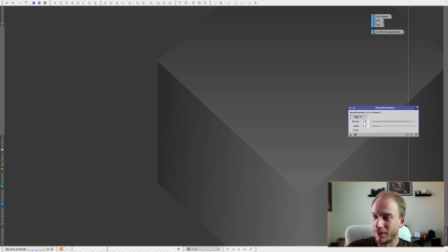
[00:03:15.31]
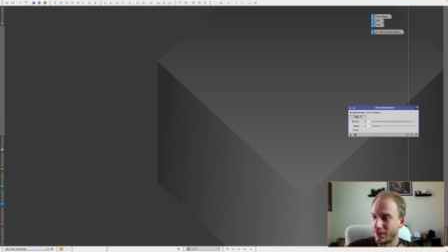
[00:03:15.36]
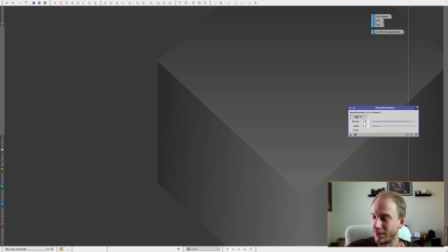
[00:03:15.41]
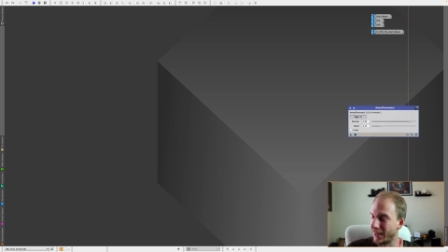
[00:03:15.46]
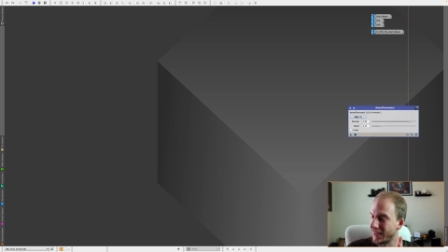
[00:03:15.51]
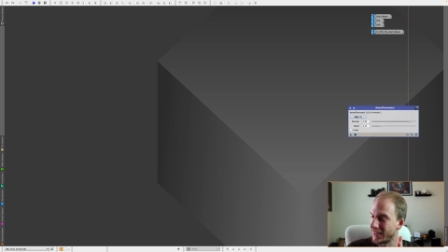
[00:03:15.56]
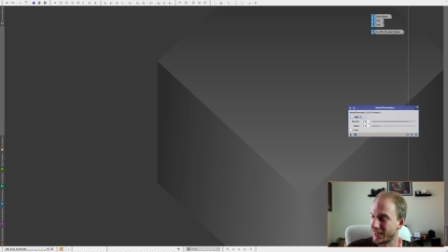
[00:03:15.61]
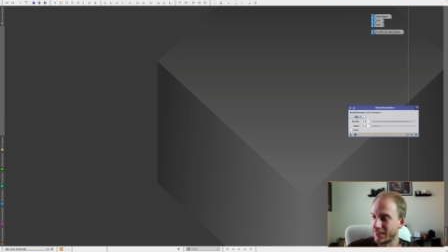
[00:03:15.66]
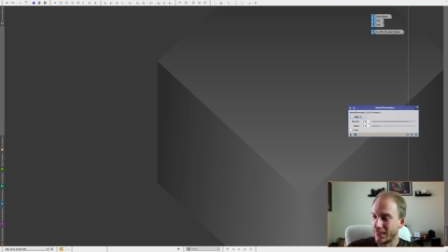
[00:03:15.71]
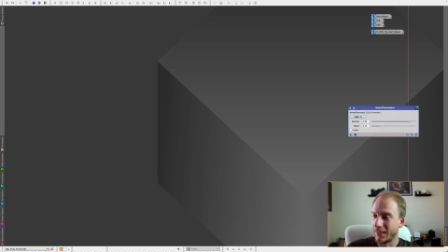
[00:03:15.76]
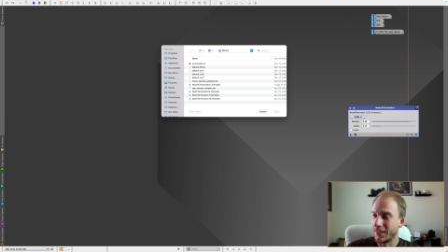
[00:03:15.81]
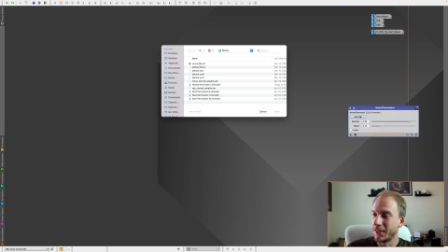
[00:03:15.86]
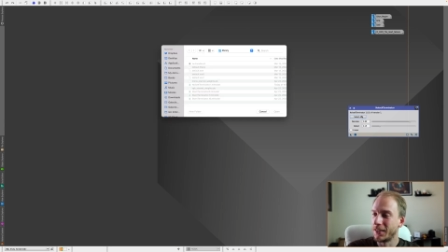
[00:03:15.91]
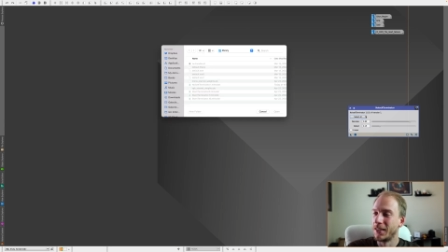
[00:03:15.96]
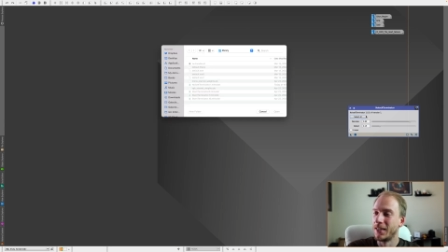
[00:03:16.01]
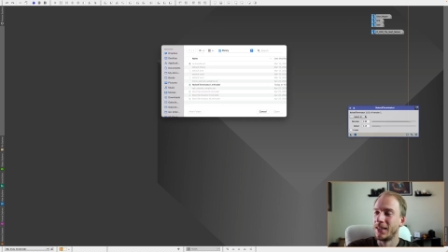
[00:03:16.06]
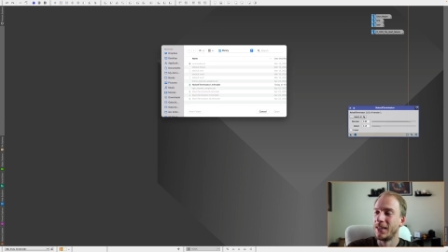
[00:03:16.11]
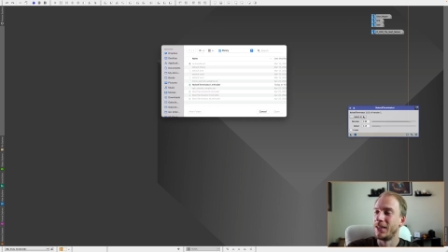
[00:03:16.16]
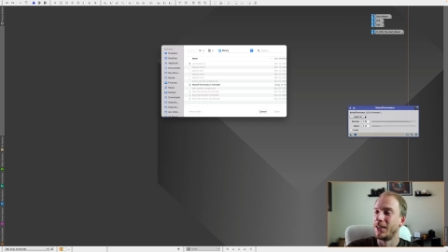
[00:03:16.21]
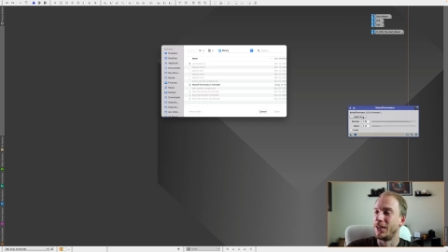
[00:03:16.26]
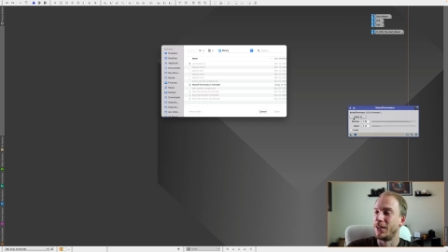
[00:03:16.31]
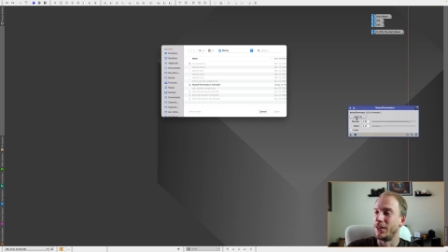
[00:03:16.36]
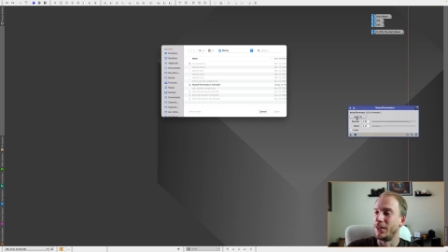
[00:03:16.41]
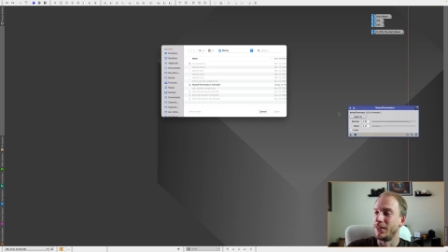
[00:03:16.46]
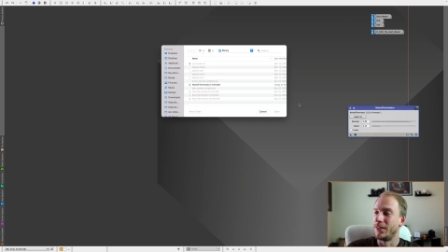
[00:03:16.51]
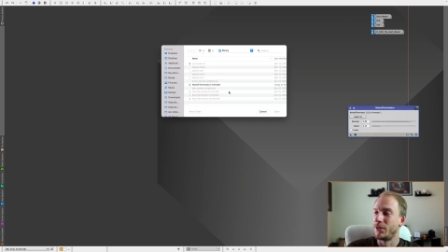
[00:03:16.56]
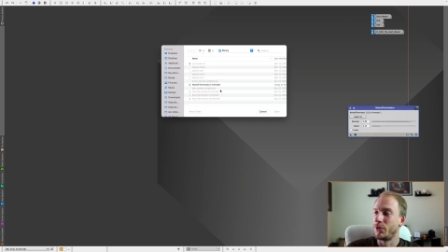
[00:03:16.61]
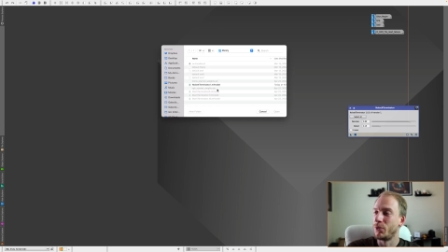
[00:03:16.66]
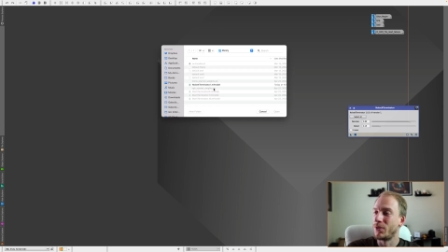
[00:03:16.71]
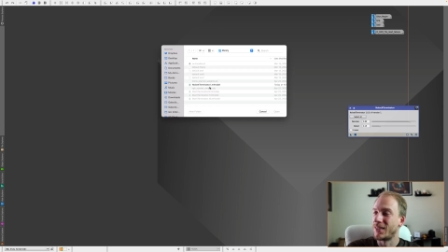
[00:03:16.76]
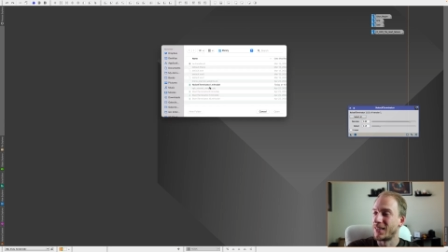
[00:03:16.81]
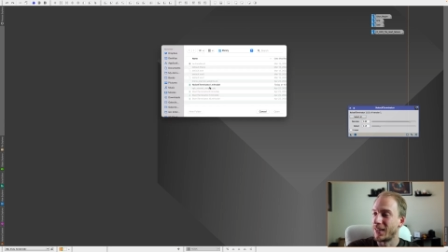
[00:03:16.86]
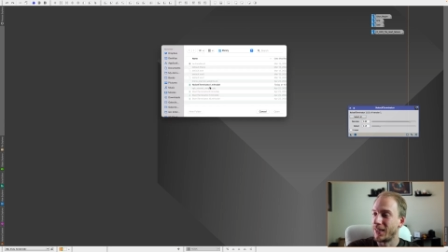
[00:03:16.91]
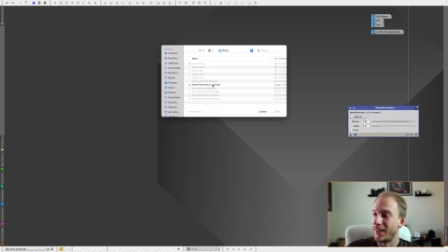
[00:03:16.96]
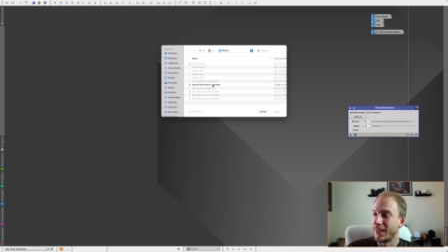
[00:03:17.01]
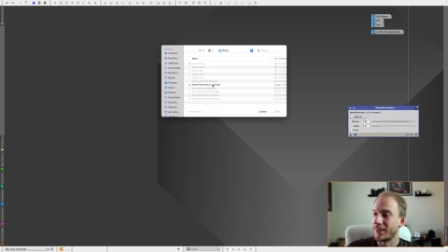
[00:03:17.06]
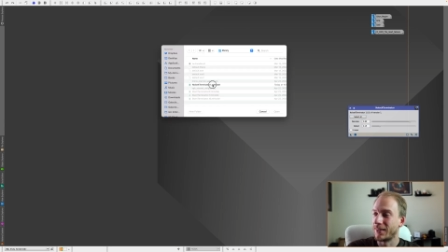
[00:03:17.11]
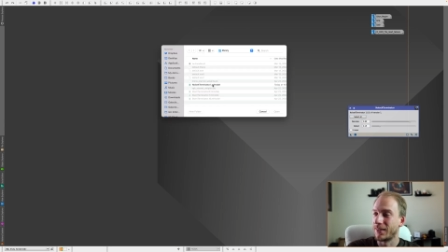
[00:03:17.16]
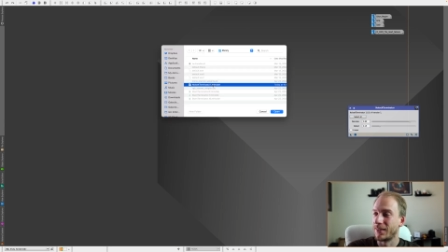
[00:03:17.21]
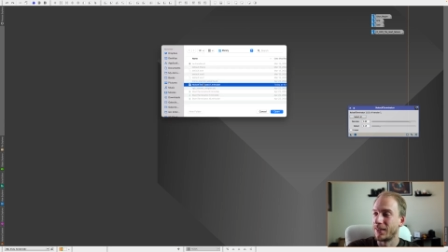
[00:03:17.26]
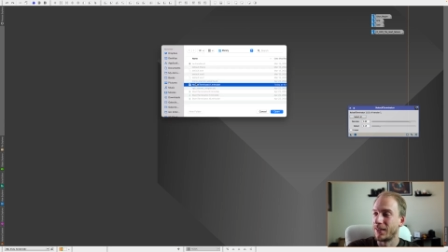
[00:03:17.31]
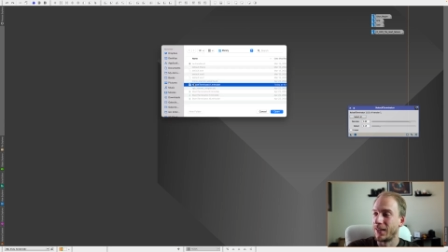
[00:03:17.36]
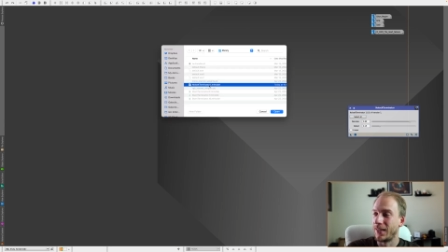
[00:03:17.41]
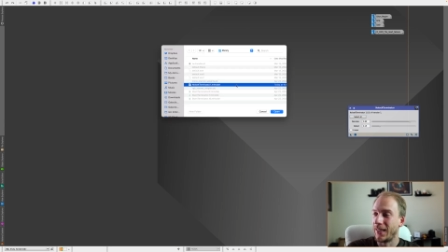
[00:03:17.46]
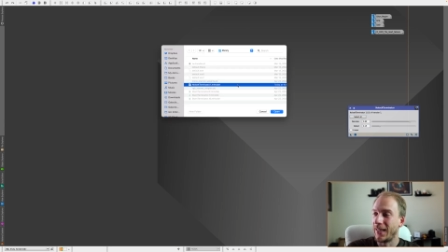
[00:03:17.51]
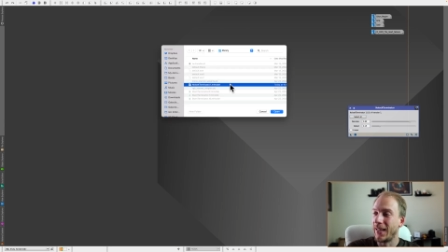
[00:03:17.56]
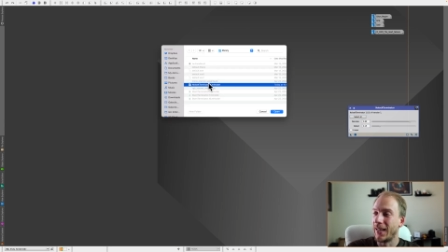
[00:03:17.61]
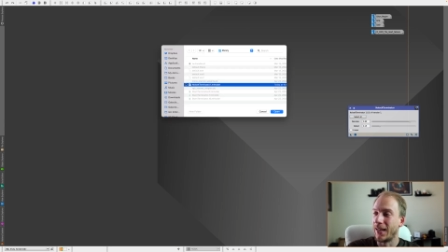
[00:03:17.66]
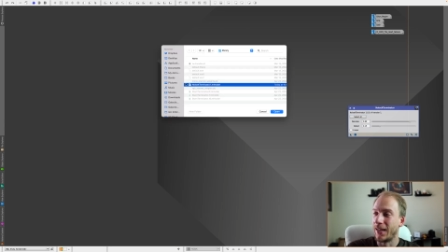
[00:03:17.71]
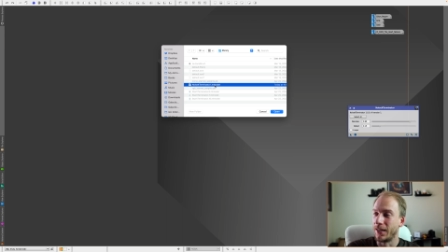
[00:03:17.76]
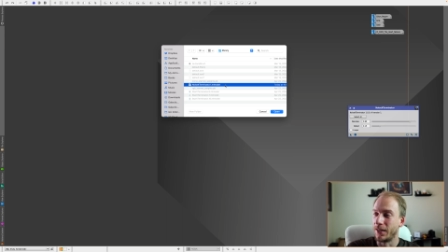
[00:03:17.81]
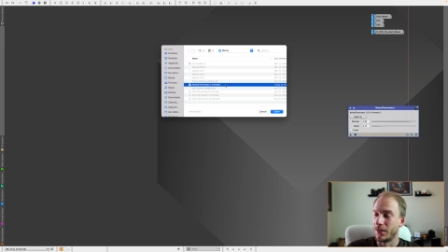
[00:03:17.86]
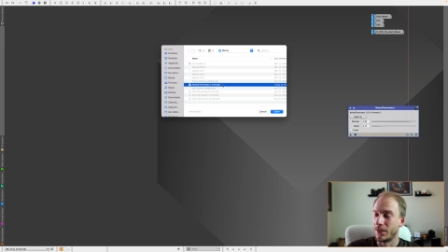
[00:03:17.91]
last thing, uh, is to select AI.